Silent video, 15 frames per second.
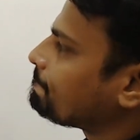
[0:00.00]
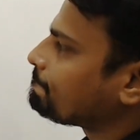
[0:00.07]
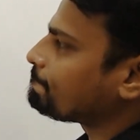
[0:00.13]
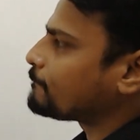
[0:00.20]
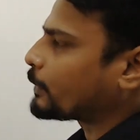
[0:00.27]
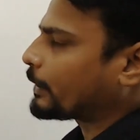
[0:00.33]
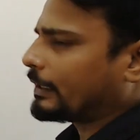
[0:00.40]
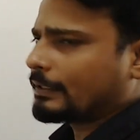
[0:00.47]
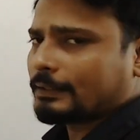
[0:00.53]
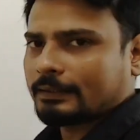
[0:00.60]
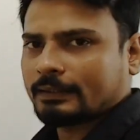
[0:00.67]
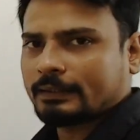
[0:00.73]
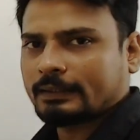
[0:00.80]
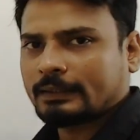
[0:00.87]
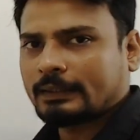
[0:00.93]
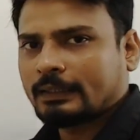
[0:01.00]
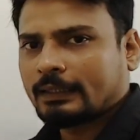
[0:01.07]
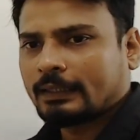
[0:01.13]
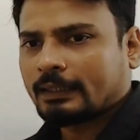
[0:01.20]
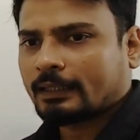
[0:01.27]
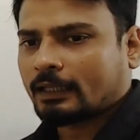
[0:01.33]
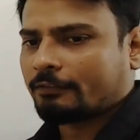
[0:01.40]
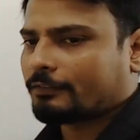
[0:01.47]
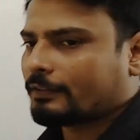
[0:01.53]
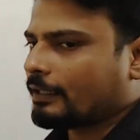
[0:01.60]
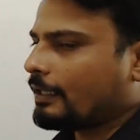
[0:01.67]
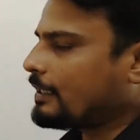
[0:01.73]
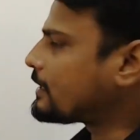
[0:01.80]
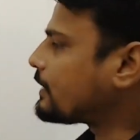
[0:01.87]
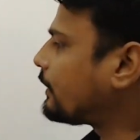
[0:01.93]
Right? Now, if
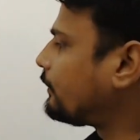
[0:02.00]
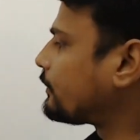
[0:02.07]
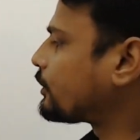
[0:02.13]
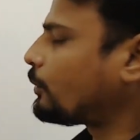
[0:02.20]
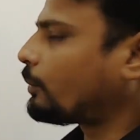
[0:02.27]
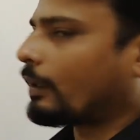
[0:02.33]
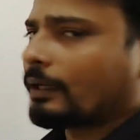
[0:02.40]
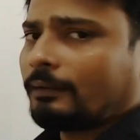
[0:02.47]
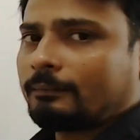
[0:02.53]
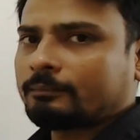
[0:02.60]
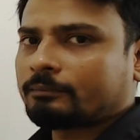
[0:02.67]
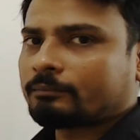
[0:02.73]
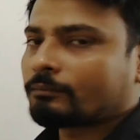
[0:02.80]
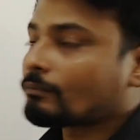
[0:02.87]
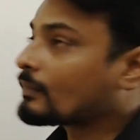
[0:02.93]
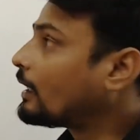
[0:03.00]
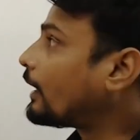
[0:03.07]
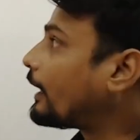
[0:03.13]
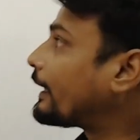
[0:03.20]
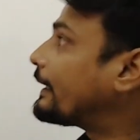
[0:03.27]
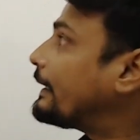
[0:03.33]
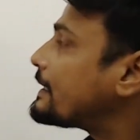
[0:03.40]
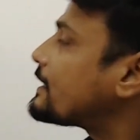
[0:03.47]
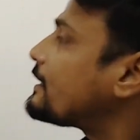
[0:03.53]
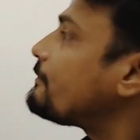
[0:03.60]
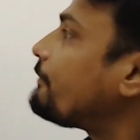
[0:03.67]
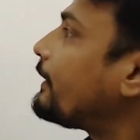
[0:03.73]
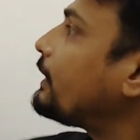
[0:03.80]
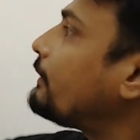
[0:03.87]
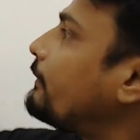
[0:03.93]
t is equals to 1, I can easily
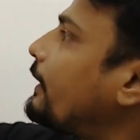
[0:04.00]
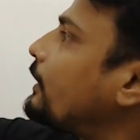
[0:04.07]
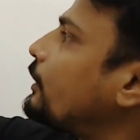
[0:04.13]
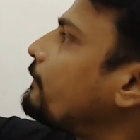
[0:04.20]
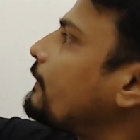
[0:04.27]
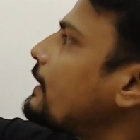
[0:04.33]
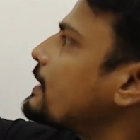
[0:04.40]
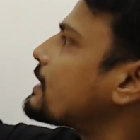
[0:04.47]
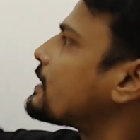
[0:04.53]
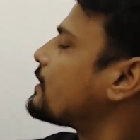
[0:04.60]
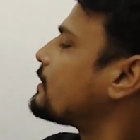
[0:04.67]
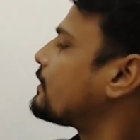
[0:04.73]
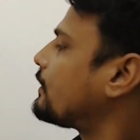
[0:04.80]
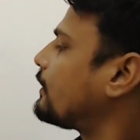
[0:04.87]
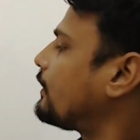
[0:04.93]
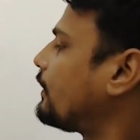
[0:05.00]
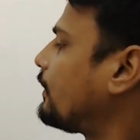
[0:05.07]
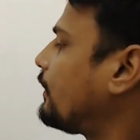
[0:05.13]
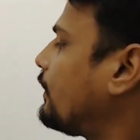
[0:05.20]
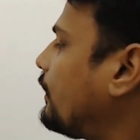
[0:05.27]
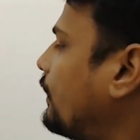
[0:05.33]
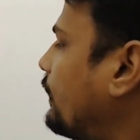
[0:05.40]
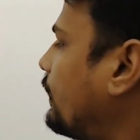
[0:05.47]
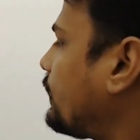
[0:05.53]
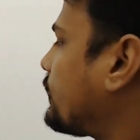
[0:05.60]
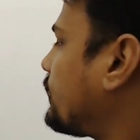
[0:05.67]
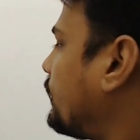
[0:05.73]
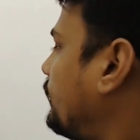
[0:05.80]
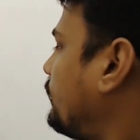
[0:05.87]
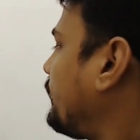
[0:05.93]
find the value of s.
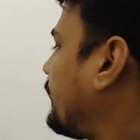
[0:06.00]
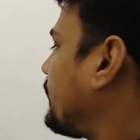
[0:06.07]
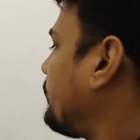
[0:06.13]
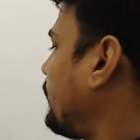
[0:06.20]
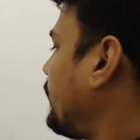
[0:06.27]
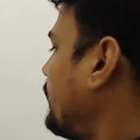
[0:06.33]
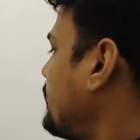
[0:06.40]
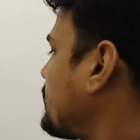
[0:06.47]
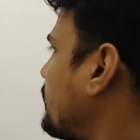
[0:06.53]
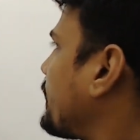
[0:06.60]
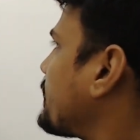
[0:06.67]
So, that implies s is